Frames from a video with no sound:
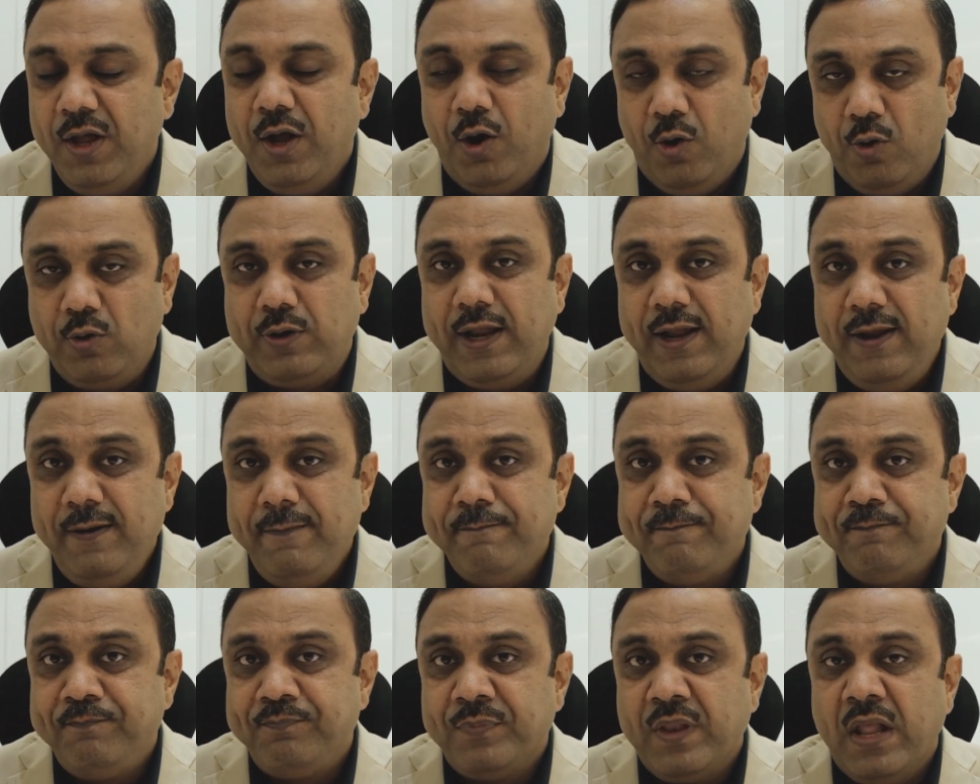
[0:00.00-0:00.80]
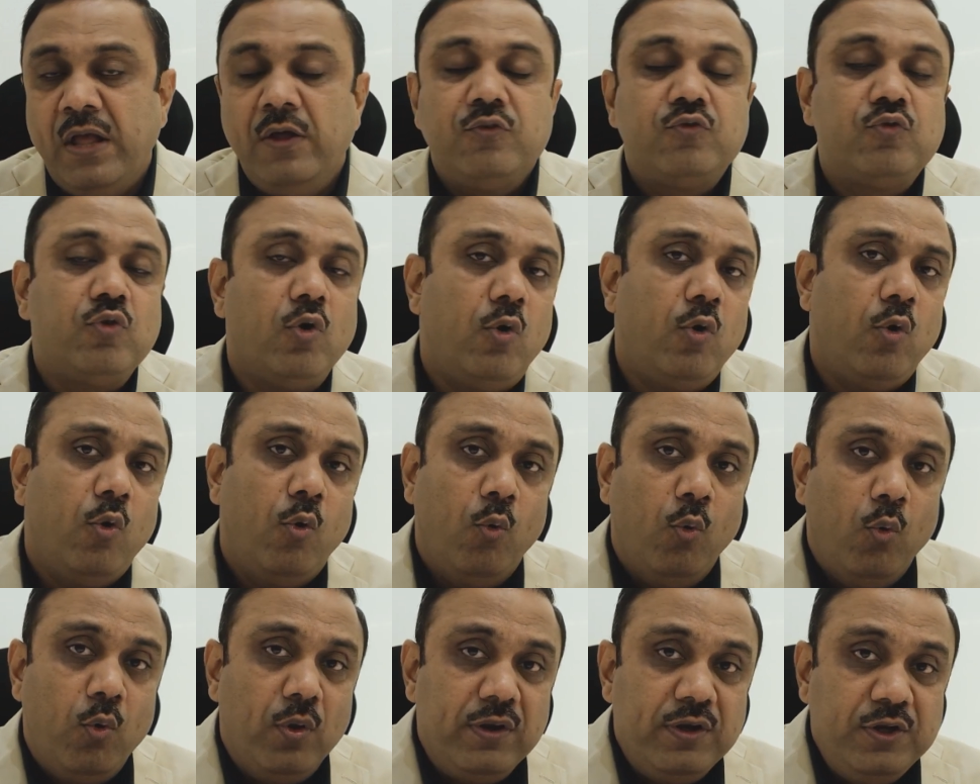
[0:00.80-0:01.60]
Okay,
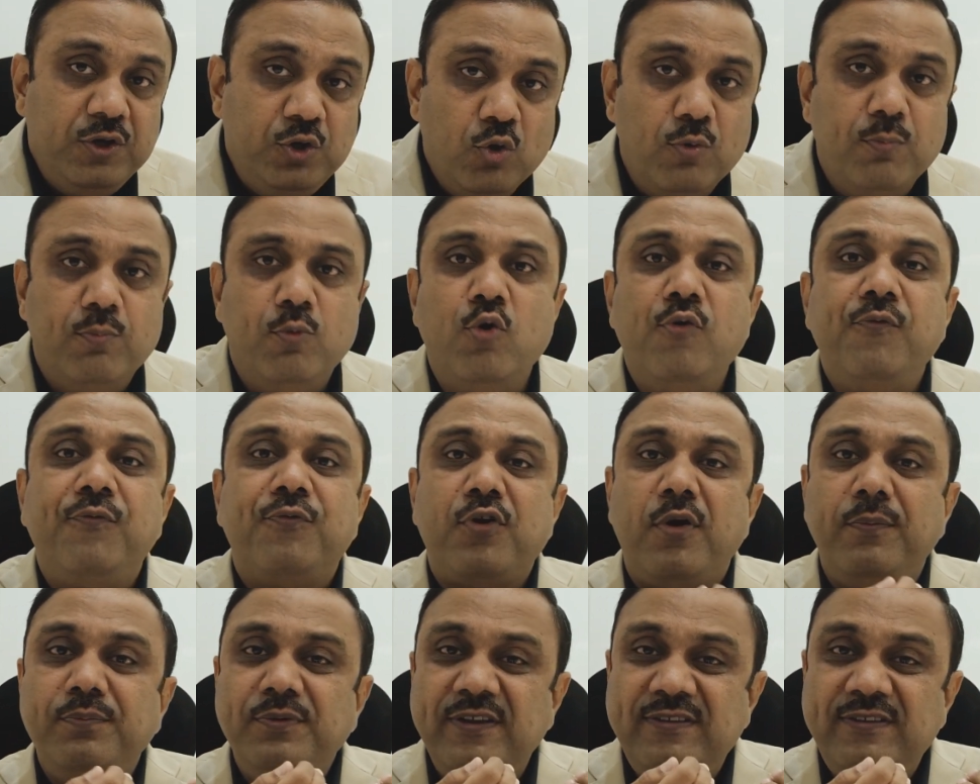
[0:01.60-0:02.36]
so you move from